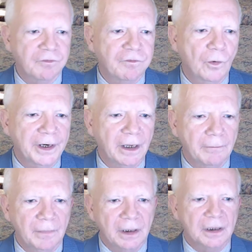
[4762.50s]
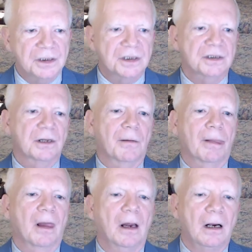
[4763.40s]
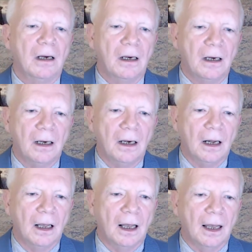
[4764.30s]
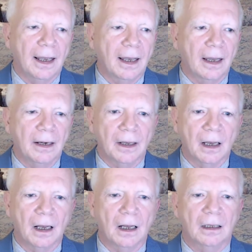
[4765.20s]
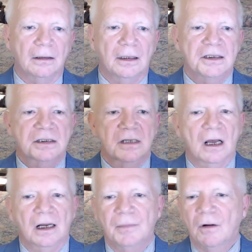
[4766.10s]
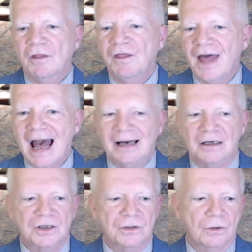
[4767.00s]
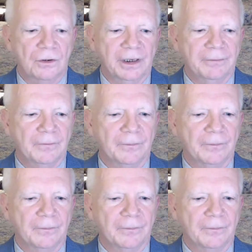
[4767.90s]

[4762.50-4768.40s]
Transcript: 40 minutes. And let's talk about that story.